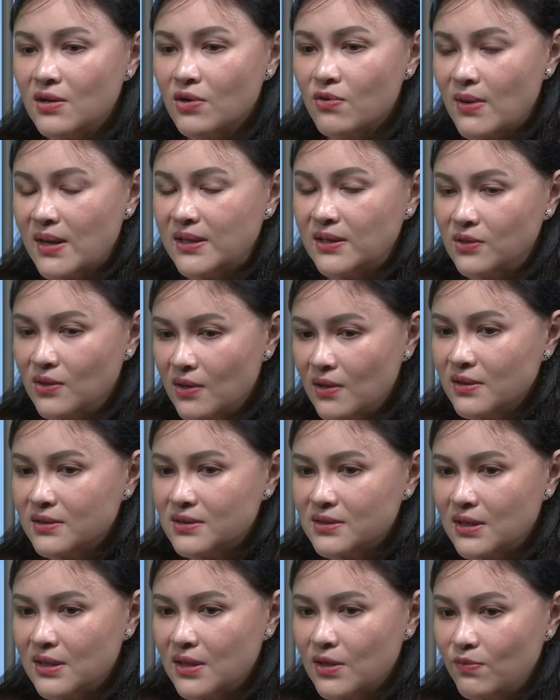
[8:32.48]
quite a
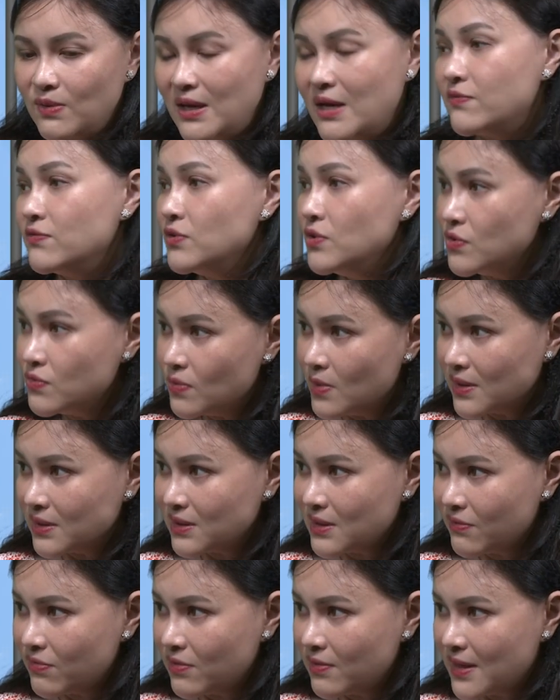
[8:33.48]
lot. We have New
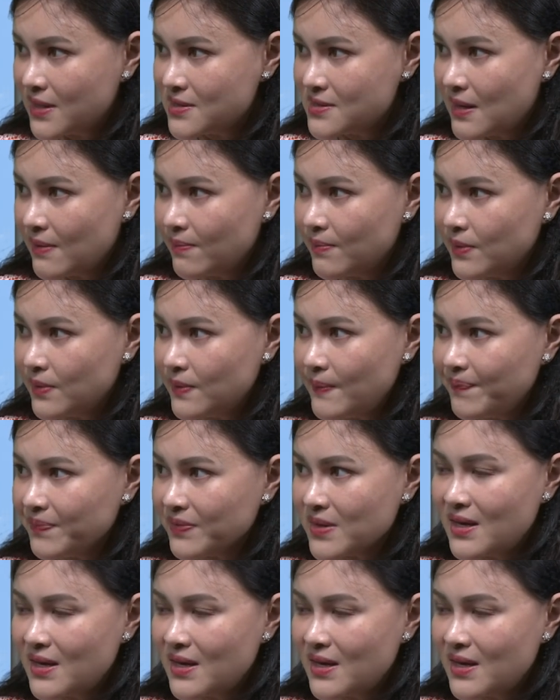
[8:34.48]
Water, for example,